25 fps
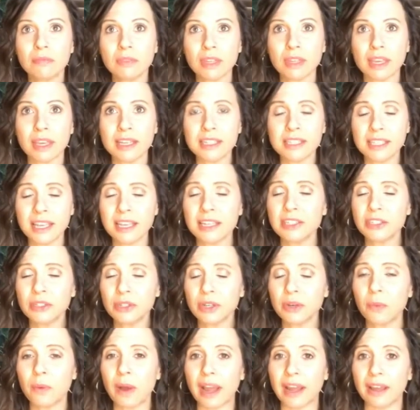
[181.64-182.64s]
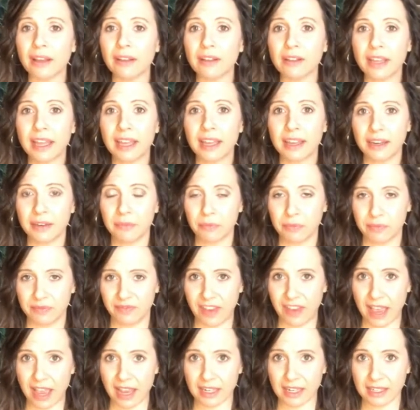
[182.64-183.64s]
it took a while. In
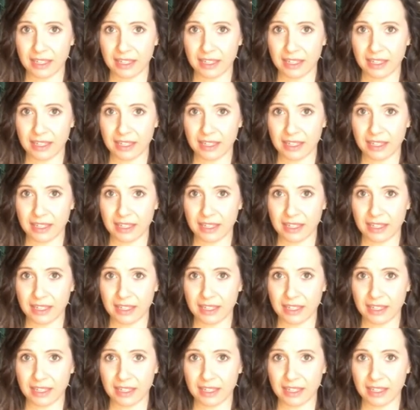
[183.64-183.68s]
fact,